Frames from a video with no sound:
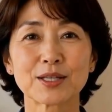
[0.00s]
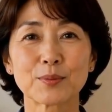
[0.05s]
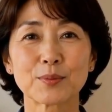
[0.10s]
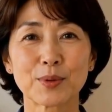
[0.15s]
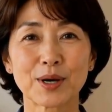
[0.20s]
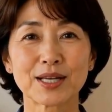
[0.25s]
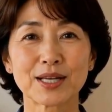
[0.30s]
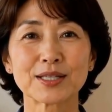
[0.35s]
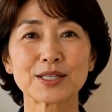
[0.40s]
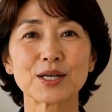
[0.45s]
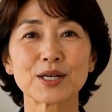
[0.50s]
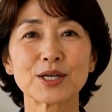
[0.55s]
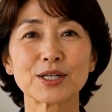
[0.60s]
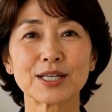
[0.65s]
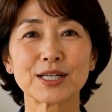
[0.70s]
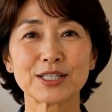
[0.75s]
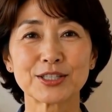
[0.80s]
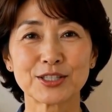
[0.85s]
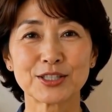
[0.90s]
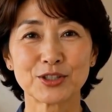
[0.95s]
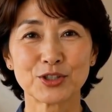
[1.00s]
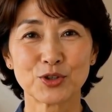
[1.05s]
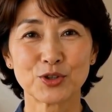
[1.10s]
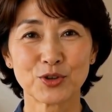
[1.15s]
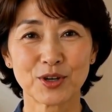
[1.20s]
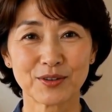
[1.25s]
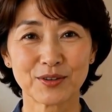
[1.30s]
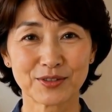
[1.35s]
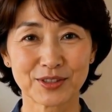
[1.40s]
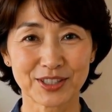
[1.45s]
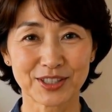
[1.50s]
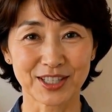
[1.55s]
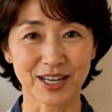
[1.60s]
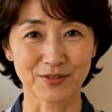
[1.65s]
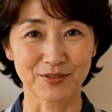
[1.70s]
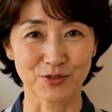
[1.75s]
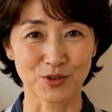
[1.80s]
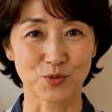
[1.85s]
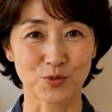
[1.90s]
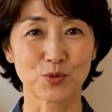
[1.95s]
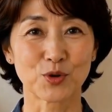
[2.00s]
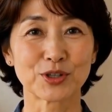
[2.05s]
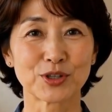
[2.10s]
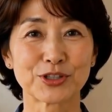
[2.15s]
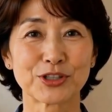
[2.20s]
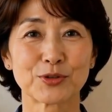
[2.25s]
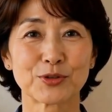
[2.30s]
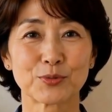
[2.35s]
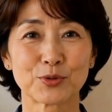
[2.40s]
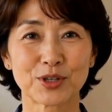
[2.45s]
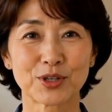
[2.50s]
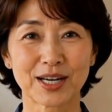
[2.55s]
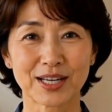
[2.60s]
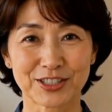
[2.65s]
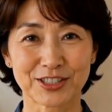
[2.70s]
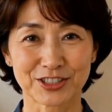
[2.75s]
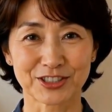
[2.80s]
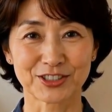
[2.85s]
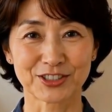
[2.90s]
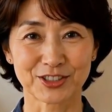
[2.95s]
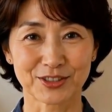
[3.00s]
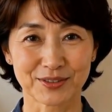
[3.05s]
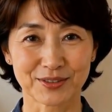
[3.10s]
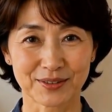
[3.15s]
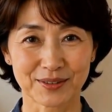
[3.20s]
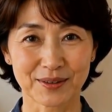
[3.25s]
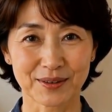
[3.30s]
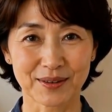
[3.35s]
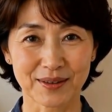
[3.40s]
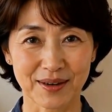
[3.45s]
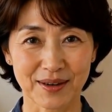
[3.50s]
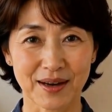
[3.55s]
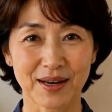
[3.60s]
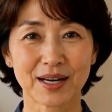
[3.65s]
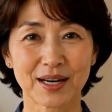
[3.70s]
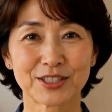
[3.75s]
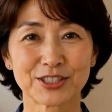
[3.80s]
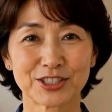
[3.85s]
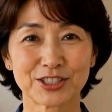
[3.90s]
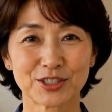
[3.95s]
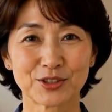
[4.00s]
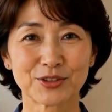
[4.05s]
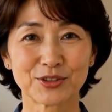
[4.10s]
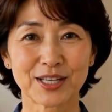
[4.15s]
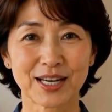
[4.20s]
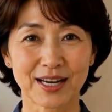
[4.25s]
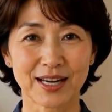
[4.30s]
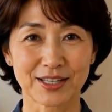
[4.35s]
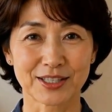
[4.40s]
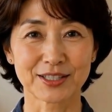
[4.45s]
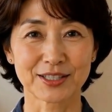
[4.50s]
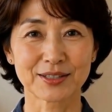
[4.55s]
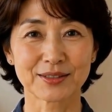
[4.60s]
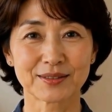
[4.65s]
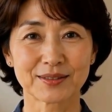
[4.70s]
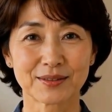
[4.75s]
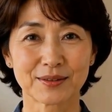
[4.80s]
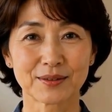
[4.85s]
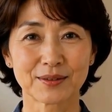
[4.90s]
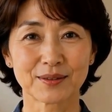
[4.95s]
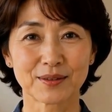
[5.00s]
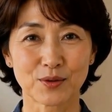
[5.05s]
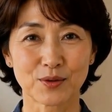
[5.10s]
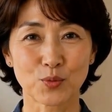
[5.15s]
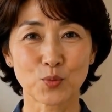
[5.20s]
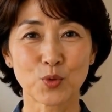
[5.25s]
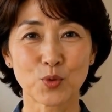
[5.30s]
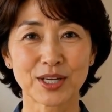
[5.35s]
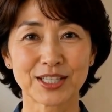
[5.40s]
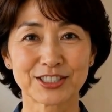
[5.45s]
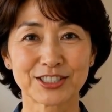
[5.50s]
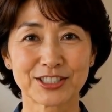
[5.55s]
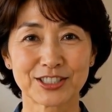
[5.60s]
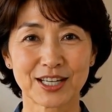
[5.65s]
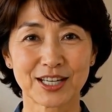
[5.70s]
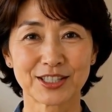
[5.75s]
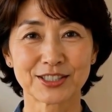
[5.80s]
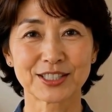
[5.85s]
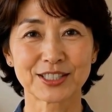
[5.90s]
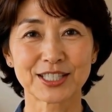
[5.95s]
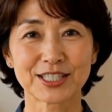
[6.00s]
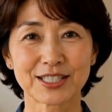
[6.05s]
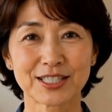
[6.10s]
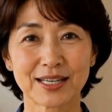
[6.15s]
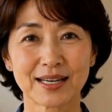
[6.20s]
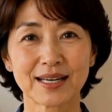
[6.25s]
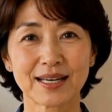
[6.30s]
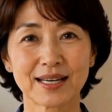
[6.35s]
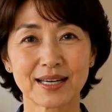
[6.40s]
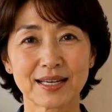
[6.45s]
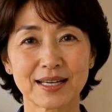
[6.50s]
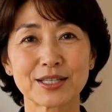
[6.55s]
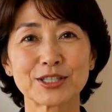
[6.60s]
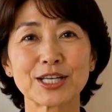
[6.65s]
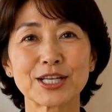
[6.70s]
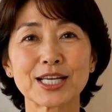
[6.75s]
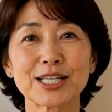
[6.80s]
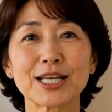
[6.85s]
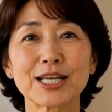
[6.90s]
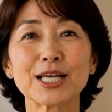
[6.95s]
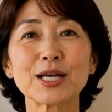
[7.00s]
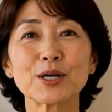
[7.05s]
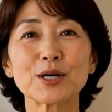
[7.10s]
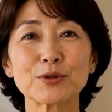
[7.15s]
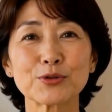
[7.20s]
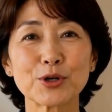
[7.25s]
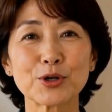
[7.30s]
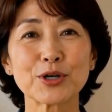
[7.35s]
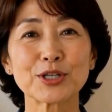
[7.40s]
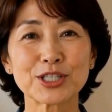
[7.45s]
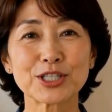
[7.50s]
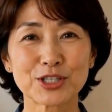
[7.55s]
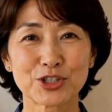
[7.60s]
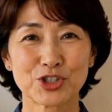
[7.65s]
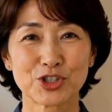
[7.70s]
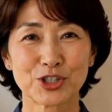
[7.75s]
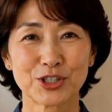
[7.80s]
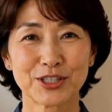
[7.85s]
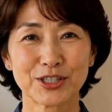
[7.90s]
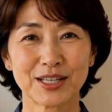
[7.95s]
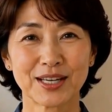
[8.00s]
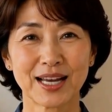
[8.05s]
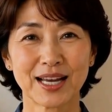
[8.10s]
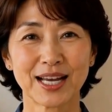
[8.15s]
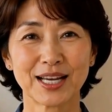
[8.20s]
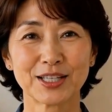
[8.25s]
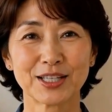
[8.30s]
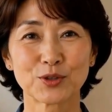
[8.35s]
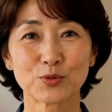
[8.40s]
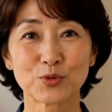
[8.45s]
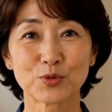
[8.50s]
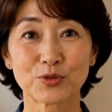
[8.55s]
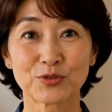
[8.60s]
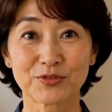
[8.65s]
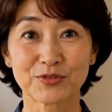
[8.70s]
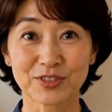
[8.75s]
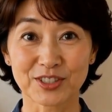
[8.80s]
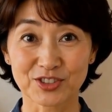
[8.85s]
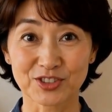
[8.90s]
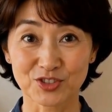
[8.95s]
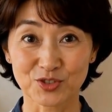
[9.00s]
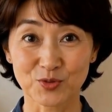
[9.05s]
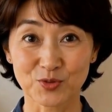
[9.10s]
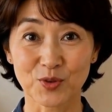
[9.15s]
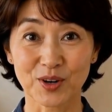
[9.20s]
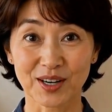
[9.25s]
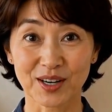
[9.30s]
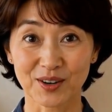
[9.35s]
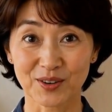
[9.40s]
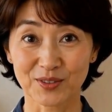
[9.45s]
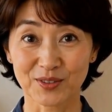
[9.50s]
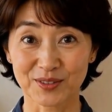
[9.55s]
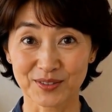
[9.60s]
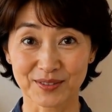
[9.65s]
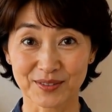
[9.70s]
the button on it you have never once pressed. Until then, waste nothing. Take care of your kitchen, and it will feed you well.